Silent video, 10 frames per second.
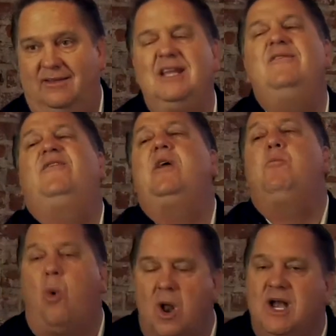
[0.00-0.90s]
Even if they
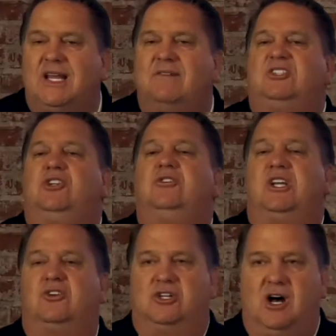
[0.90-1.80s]
wanted to give it to you, they
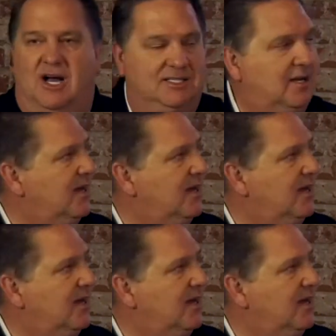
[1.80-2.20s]
could not.